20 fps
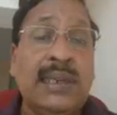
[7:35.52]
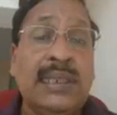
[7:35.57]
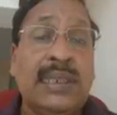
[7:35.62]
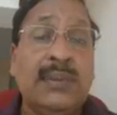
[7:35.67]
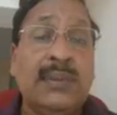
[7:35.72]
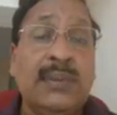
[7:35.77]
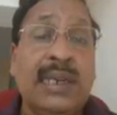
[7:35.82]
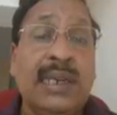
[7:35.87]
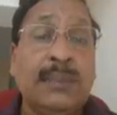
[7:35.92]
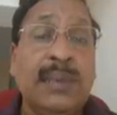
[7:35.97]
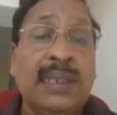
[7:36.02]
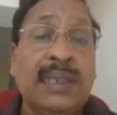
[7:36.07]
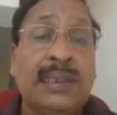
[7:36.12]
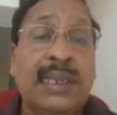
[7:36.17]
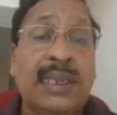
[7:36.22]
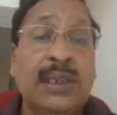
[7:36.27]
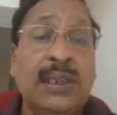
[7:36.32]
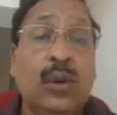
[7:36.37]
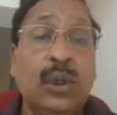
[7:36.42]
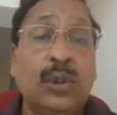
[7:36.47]
divided by
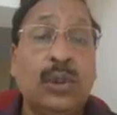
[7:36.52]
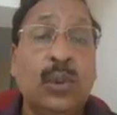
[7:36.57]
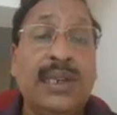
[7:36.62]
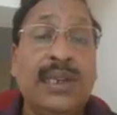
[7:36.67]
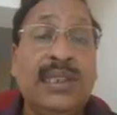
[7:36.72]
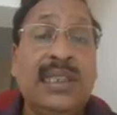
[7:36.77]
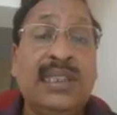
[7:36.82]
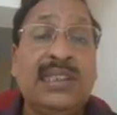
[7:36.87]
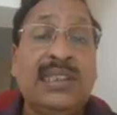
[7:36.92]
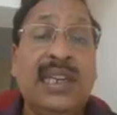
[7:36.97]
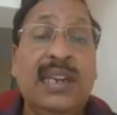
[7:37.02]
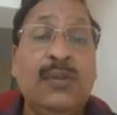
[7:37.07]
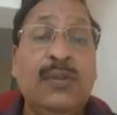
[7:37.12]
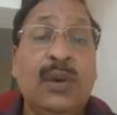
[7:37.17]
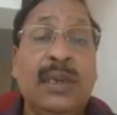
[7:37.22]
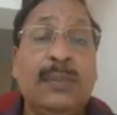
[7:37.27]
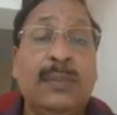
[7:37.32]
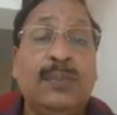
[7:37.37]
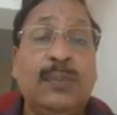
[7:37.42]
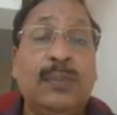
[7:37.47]
10, or
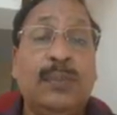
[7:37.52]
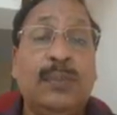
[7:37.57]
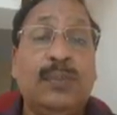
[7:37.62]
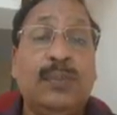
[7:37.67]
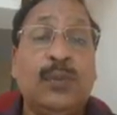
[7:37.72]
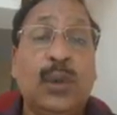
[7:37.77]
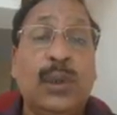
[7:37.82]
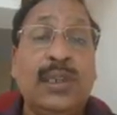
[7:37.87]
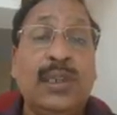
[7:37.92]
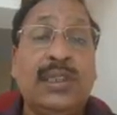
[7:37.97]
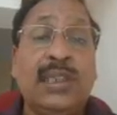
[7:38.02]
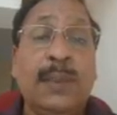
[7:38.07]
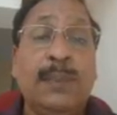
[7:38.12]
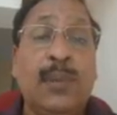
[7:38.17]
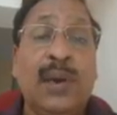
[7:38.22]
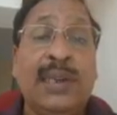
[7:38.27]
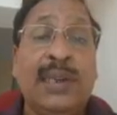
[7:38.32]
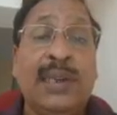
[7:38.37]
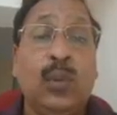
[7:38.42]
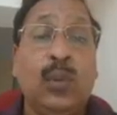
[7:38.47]

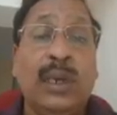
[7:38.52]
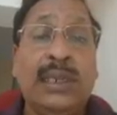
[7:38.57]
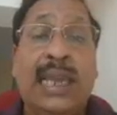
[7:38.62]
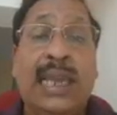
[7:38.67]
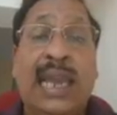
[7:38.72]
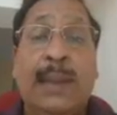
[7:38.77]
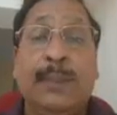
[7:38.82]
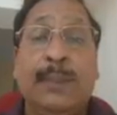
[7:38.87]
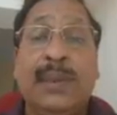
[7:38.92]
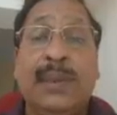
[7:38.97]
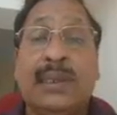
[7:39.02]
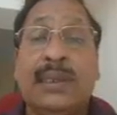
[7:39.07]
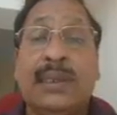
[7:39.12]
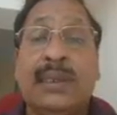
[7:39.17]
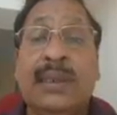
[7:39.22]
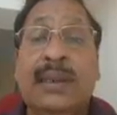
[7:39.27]
23.1 ampere.